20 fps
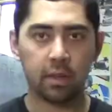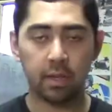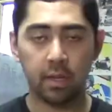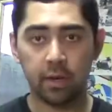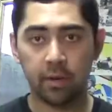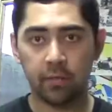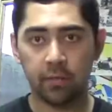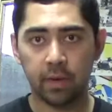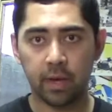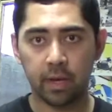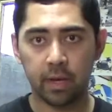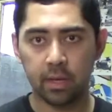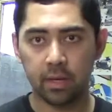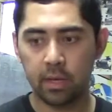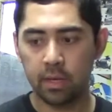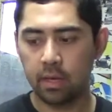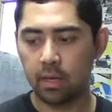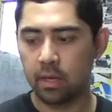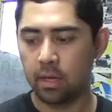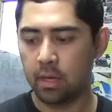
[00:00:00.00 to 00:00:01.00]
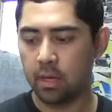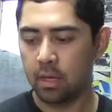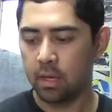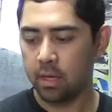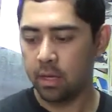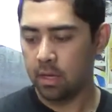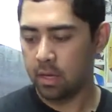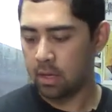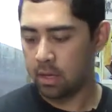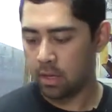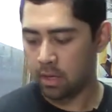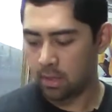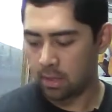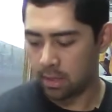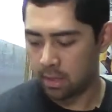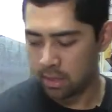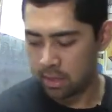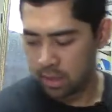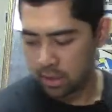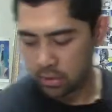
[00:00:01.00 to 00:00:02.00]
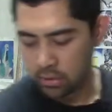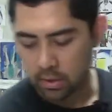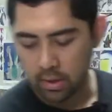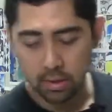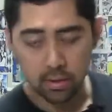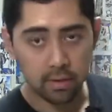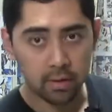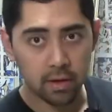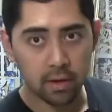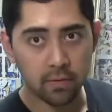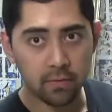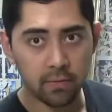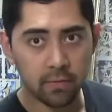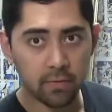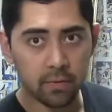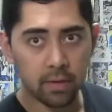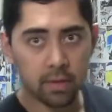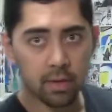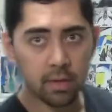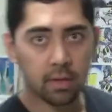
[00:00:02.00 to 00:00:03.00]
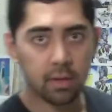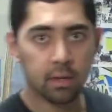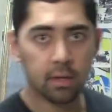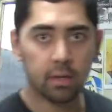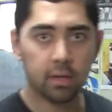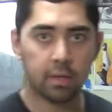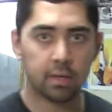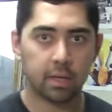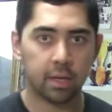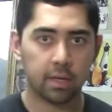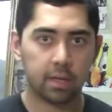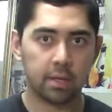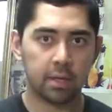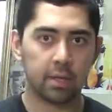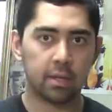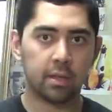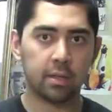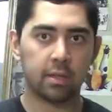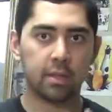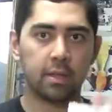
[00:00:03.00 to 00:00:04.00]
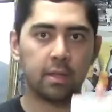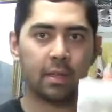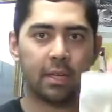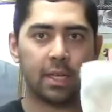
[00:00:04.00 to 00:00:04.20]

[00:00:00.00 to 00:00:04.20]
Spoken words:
solidify. And then you get stuff that looks like this.